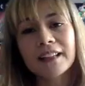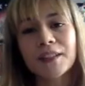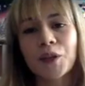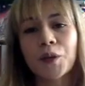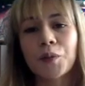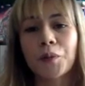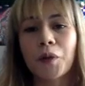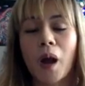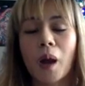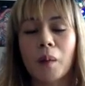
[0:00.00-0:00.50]
no
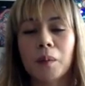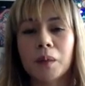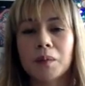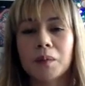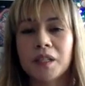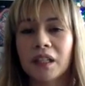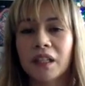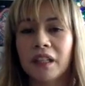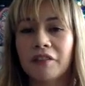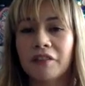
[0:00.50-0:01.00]
problem
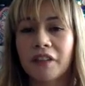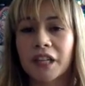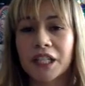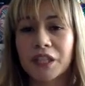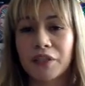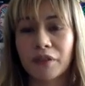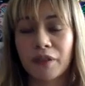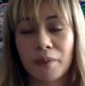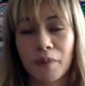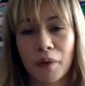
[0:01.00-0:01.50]
delivering to
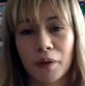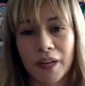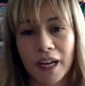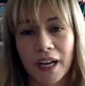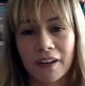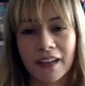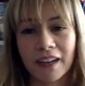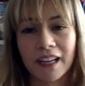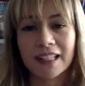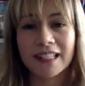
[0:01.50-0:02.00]
remote
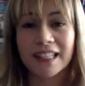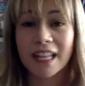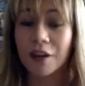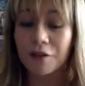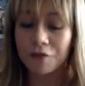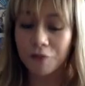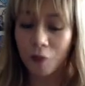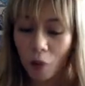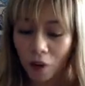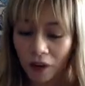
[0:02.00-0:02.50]
areas. And
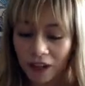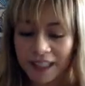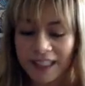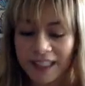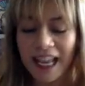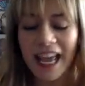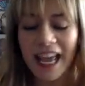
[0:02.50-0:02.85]
of course,